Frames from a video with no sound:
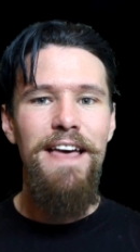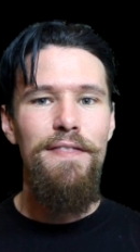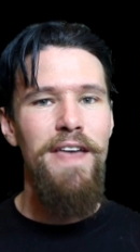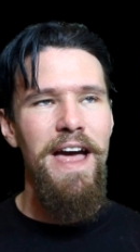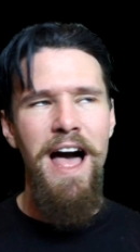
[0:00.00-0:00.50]

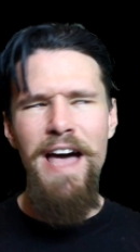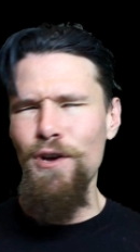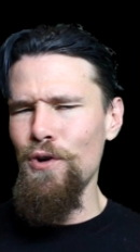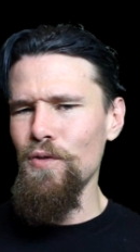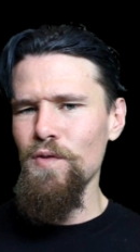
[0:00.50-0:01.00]
that I
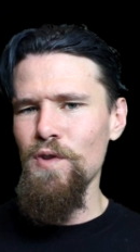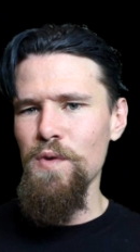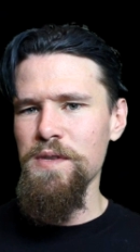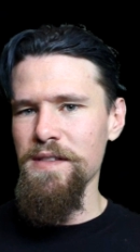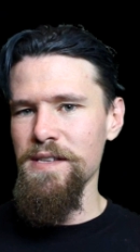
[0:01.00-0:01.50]
couldn't
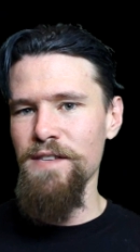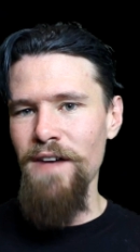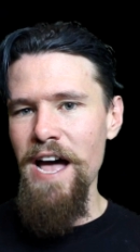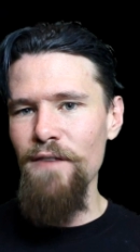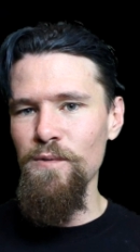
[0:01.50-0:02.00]
use in the
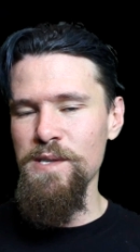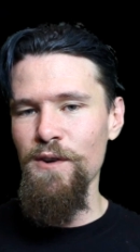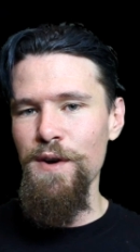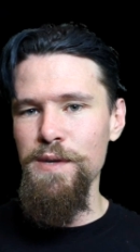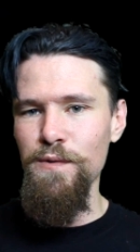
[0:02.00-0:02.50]
survival
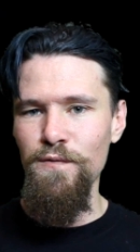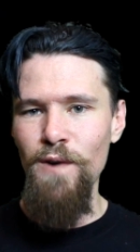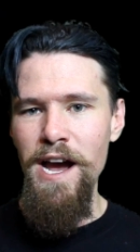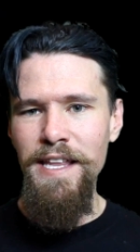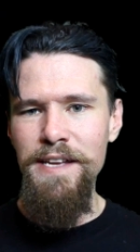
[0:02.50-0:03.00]
series with
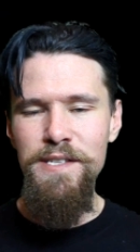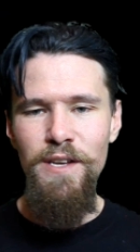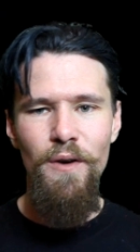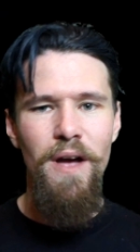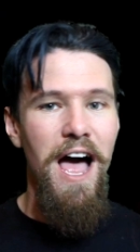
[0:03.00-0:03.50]
Riley,
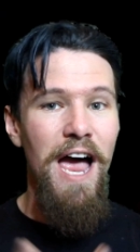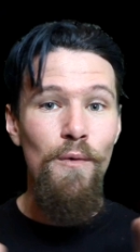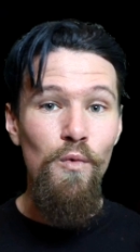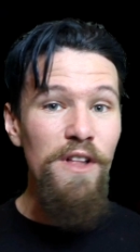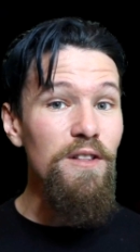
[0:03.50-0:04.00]
so I
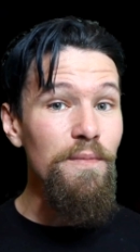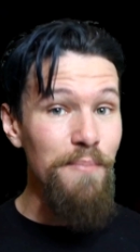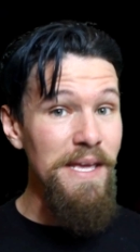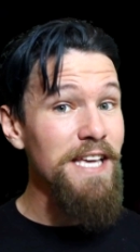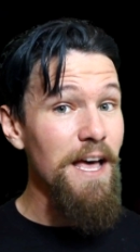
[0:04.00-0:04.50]
will
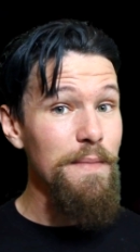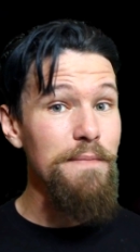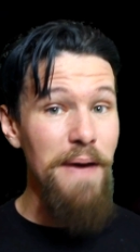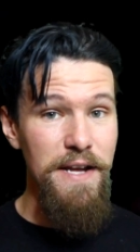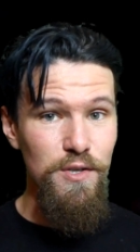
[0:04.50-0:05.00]
be
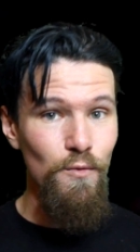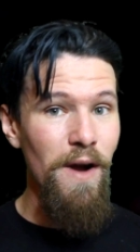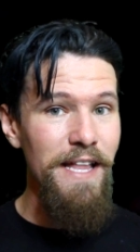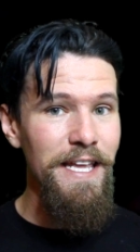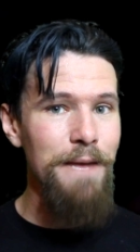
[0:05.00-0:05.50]
coming back to
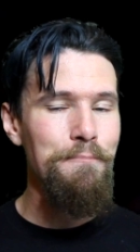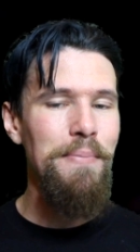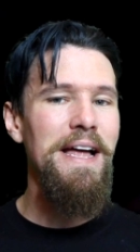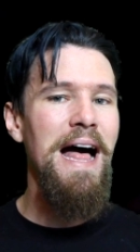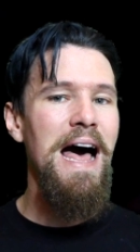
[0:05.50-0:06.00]
Riley,
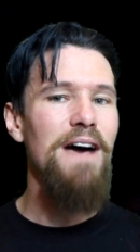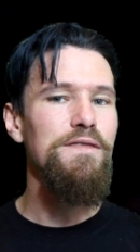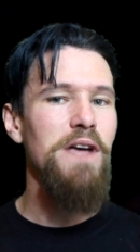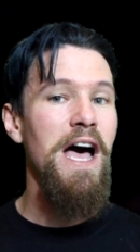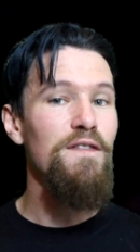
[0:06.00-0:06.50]
but
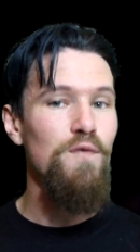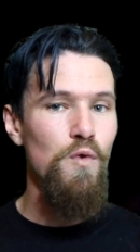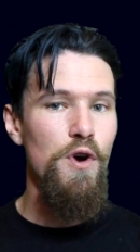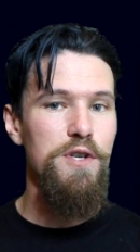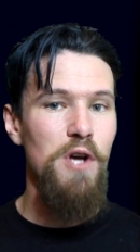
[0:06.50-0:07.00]
after I've
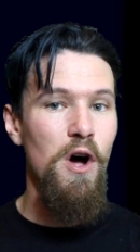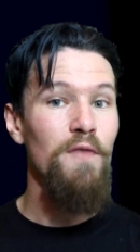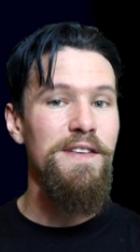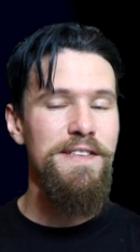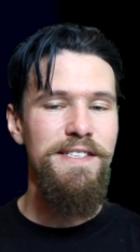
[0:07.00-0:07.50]
worked
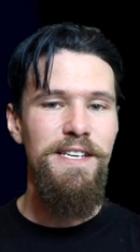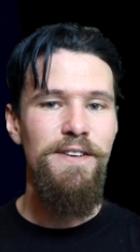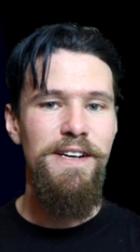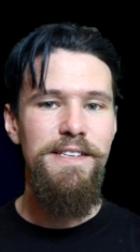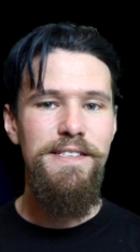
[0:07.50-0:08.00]
on this
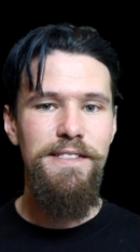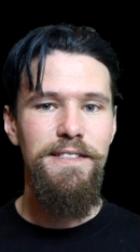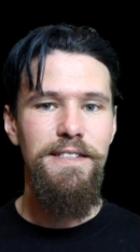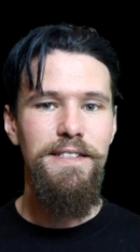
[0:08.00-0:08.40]
series.